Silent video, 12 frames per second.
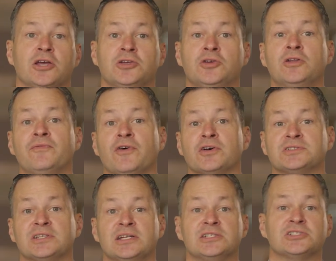
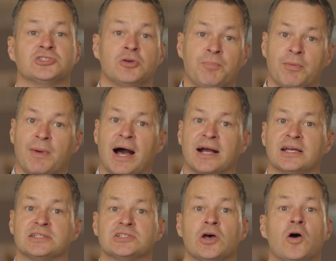universities,
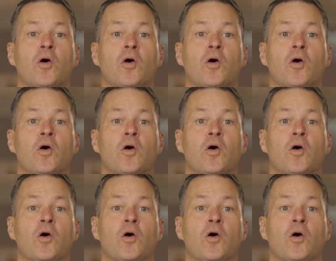supermarkets,